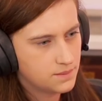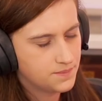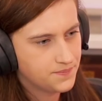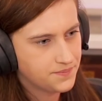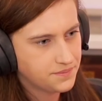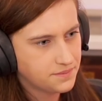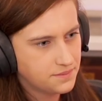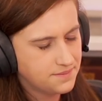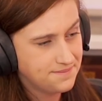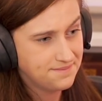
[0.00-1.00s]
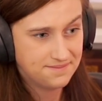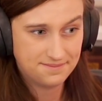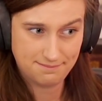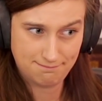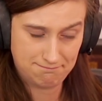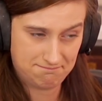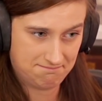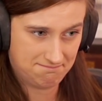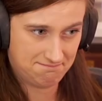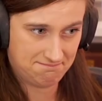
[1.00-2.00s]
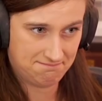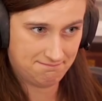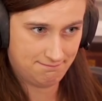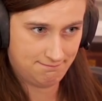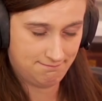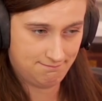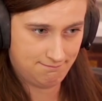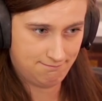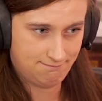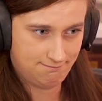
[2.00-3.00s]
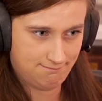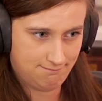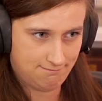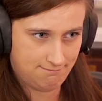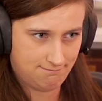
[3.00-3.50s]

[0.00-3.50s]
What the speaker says: Nothing is said.